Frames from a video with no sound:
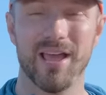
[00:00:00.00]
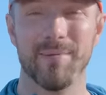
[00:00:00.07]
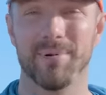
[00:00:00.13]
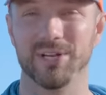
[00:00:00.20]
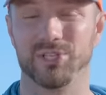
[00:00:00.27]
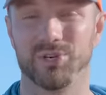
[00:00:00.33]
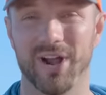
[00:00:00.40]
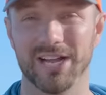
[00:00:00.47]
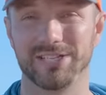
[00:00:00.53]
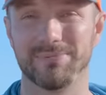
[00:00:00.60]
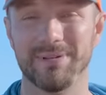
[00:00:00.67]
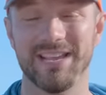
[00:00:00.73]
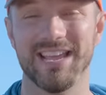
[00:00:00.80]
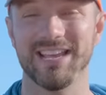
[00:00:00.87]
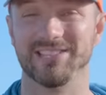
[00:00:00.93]
but trust
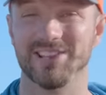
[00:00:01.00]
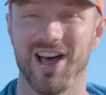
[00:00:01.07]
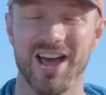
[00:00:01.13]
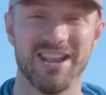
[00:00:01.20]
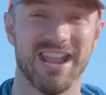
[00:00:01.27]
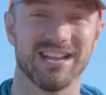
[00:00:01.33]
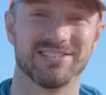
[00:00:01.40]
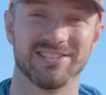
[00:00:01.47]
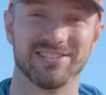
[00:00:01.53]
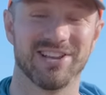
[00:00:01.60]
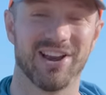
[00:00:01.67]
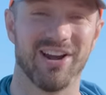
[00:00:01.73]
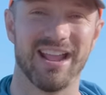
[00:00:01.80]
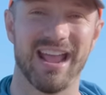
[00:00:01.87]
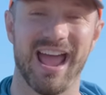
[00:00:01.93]
me, it's unnecessary,